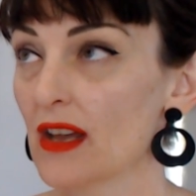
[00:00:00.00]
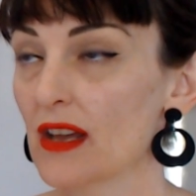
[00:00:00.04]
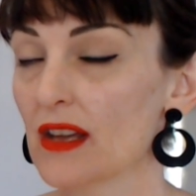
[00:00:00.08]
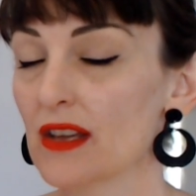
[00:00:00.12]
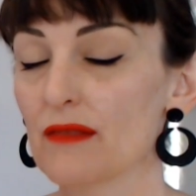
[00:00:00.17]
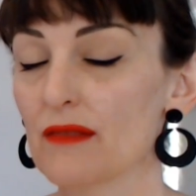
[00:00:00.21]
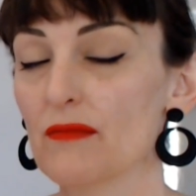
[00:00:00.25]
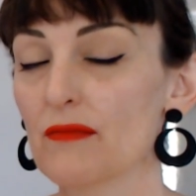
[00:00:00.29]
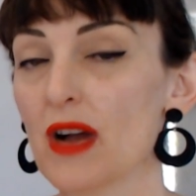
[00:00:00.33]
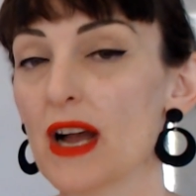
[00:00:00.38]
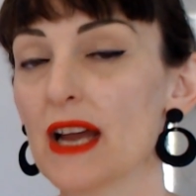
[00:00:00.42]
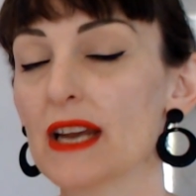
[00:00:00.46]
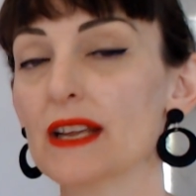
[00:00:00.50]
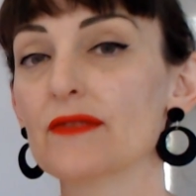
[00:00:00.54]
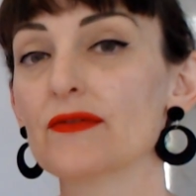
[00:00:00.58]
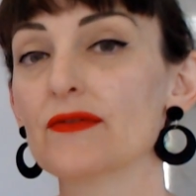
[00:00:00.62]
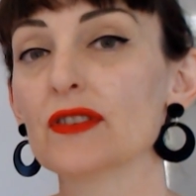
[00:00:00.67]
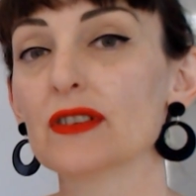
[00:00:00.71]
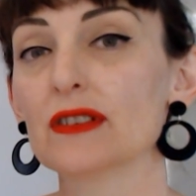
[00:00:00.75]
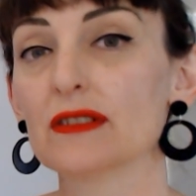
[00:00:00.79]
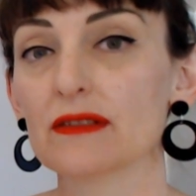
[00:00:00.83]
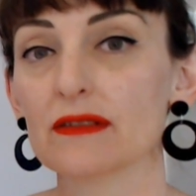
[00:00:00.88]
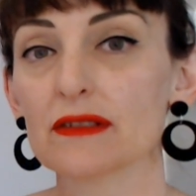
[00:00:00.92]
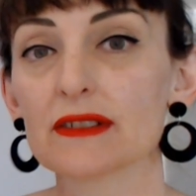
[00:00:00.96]
you might
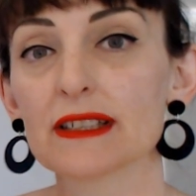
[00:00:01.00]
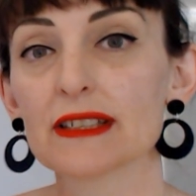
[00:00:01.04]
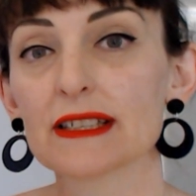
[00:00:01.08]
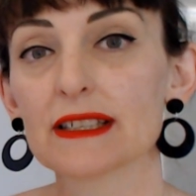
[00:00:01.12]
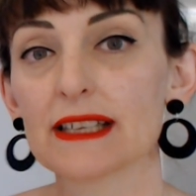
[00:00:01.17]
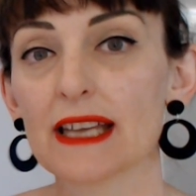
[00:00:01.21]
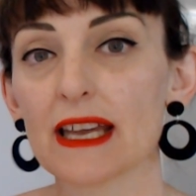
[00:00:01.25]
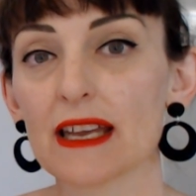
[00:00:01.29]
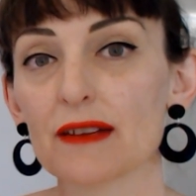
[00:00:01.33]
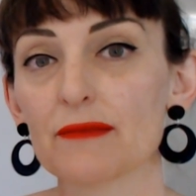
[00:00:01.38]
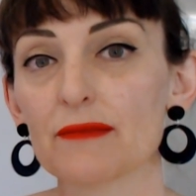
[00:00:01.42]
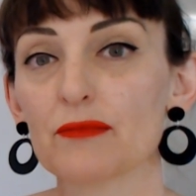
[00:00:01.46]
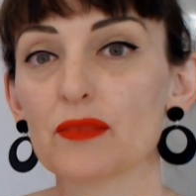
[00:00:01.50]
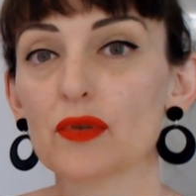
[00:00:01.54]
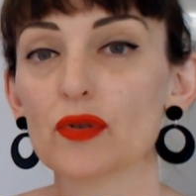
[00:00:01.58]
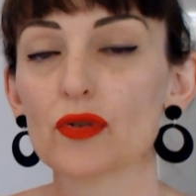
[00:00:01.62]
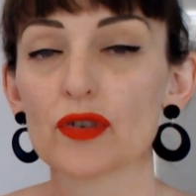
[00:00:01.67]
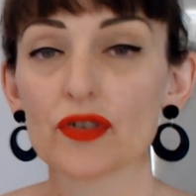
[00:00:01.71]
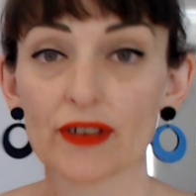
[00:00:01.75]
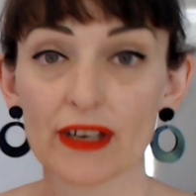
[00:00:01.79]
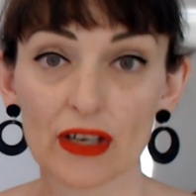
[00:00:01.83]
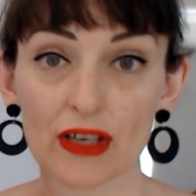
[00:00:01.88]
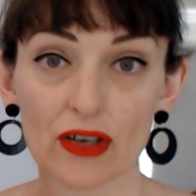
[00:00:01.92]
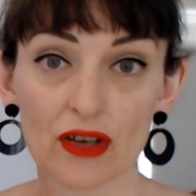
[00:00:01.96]
even get it
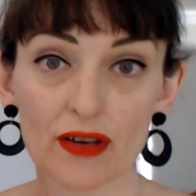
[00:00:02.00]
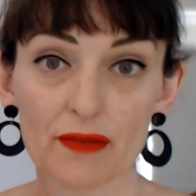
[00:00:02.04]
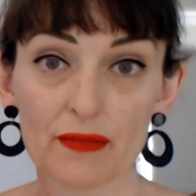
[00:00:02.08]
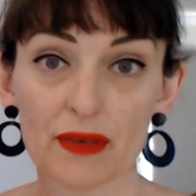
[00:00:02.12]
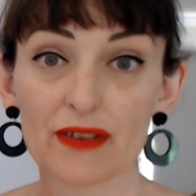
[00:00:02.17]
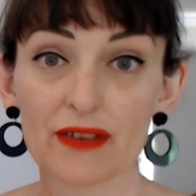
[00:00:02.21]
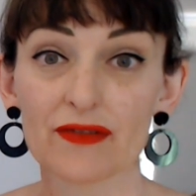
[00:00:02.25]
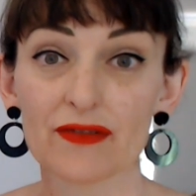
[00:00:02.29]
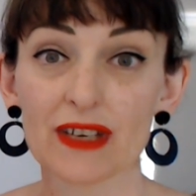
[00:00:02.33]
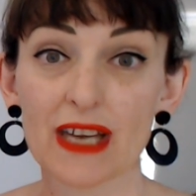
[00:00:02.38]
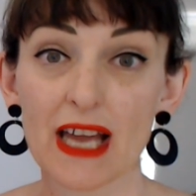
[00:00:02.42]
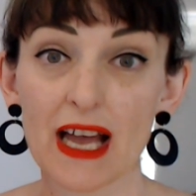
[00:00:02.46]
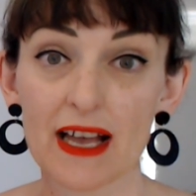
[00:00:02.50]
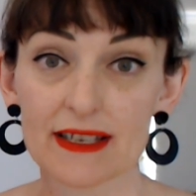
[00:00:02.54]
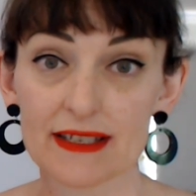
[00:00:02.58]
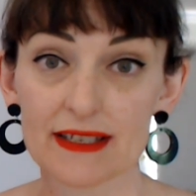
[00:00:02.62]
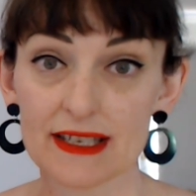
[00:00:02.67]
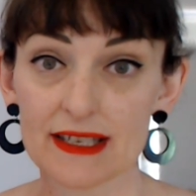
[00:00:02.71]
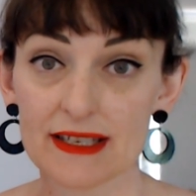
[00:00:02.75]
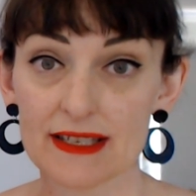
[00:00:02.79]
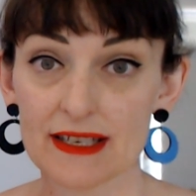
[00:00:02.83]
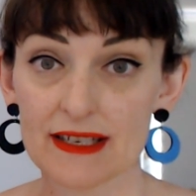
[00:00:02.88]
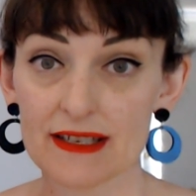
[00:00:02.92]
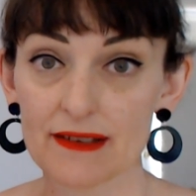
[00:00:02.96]
bordering on a bit of
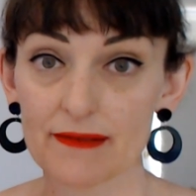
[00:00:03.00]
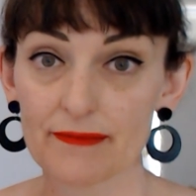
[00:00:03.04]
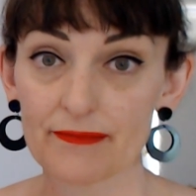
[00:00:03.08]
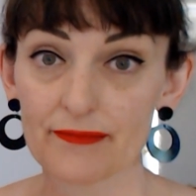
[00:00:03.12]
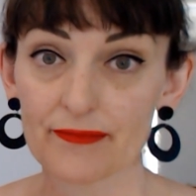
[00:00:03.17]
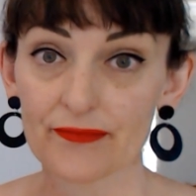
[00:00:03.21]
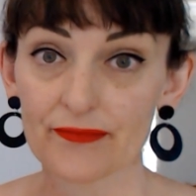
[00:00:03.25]
narcissism.